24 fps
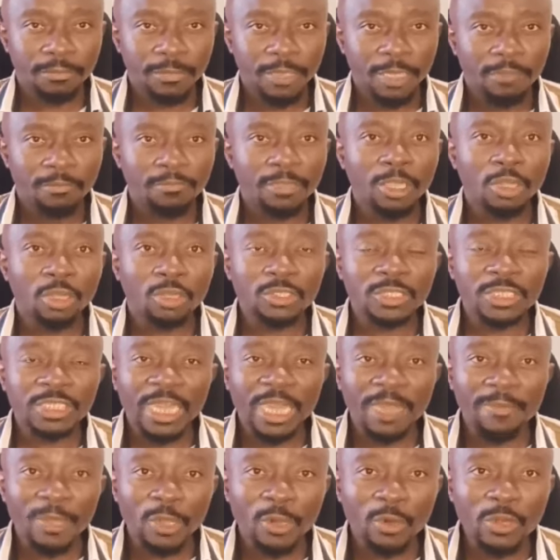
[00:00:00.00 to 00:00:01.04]
Because
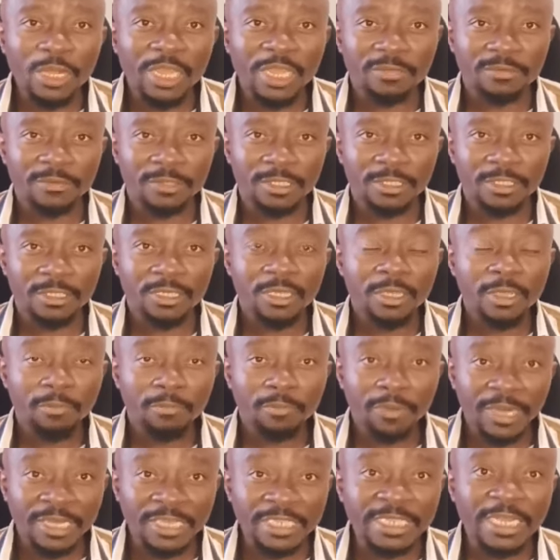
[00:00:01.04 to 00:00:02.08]
Cameroonians
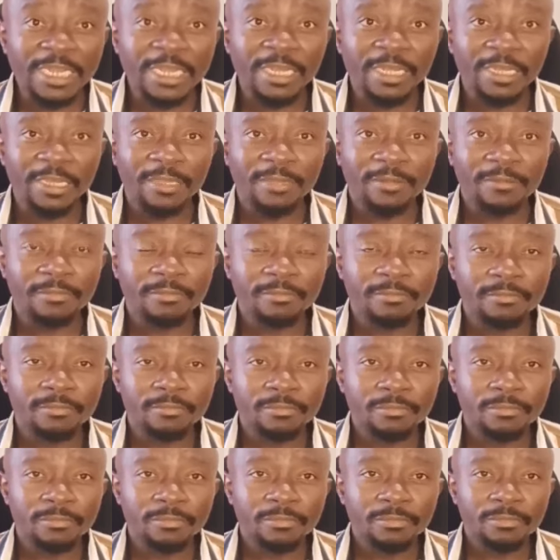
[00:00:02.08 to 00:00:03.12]
presently
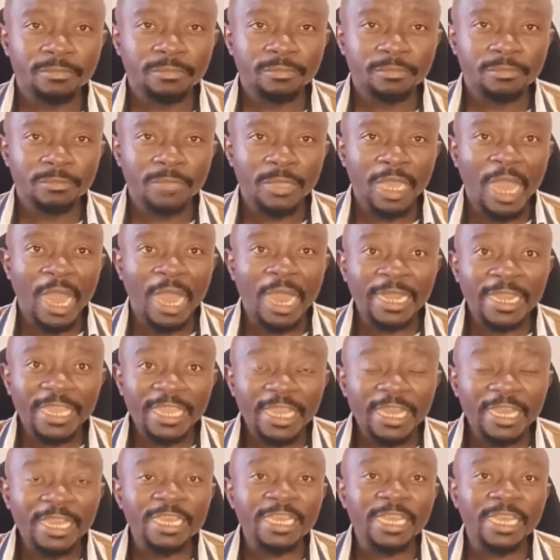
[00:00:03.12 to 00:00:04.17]
are
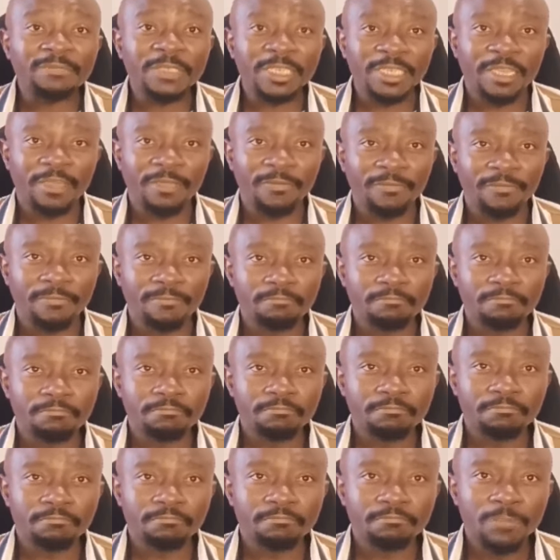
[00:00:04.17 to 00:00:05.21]
killing themselves,
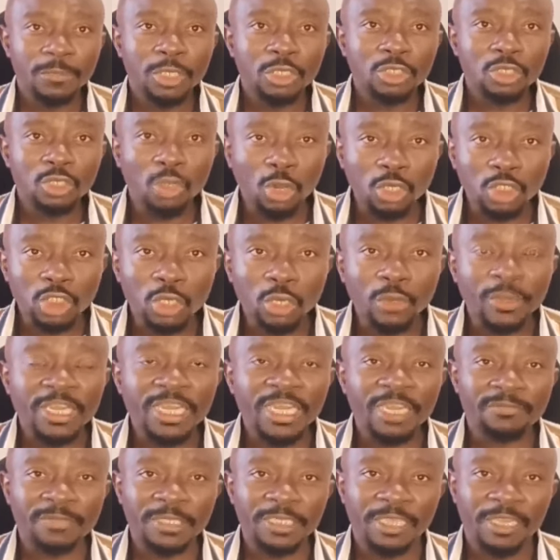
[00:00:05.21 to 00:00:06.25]
torturing
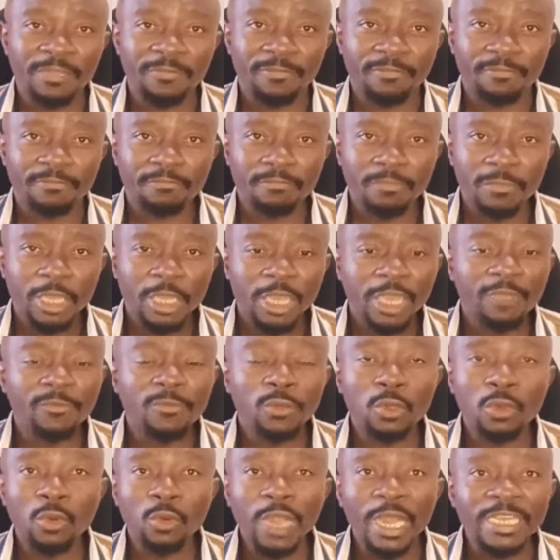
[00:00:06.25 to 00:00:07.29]
themselves. If you
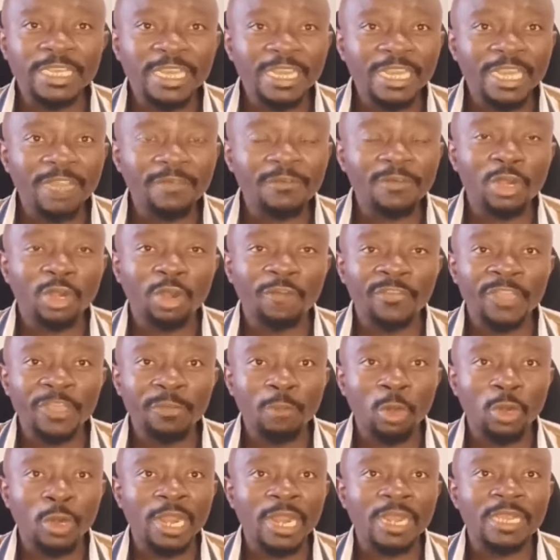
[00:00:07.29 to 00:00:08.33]
look at the level of
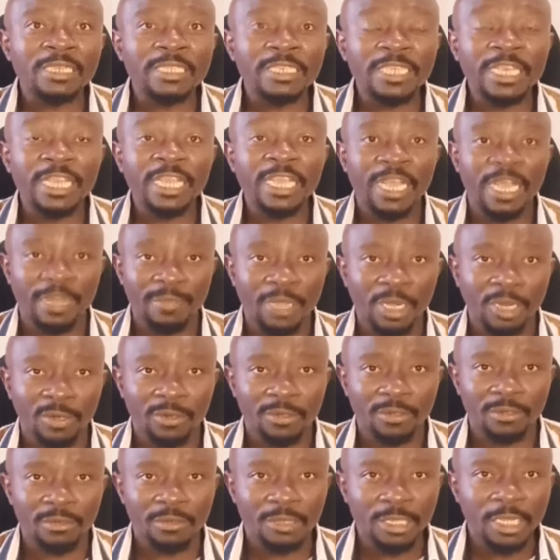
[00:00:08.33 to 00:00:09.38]
immorality in
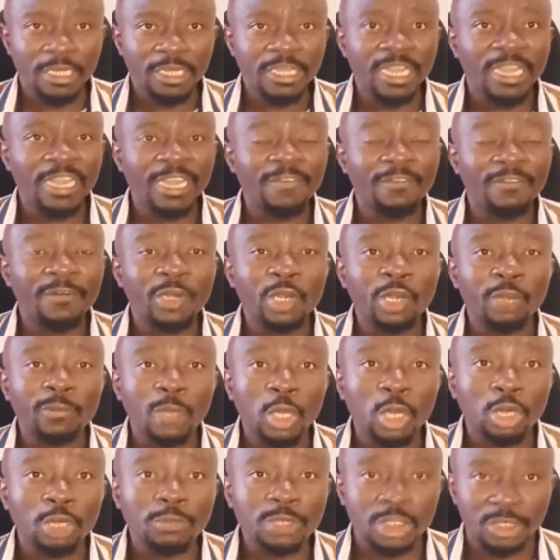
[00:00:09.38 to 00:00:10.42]
Cameroon, the level of
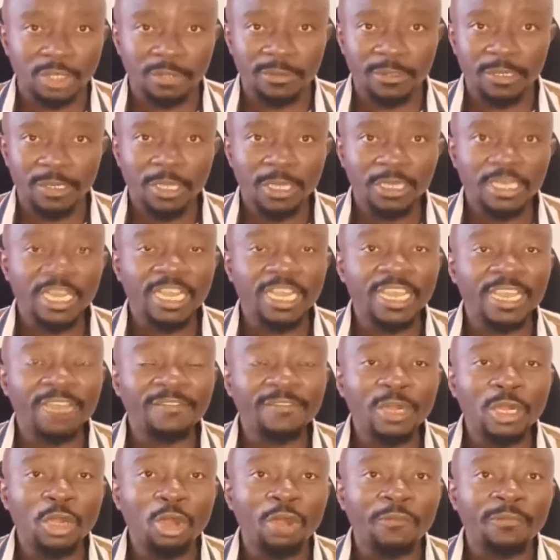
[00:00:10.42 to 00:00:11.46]
corruption, the
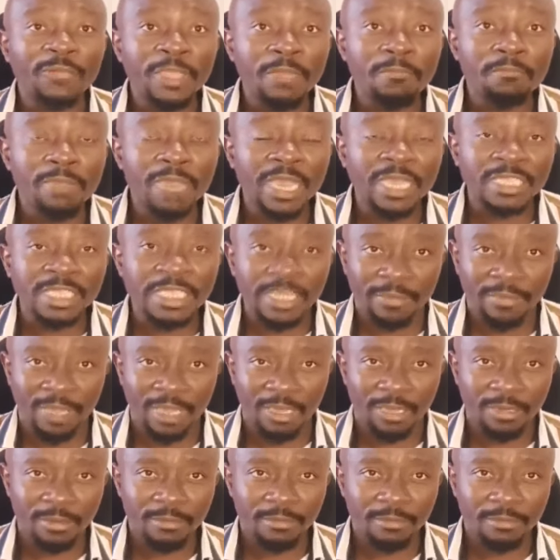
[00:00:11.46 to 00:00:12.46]
level of embezzlement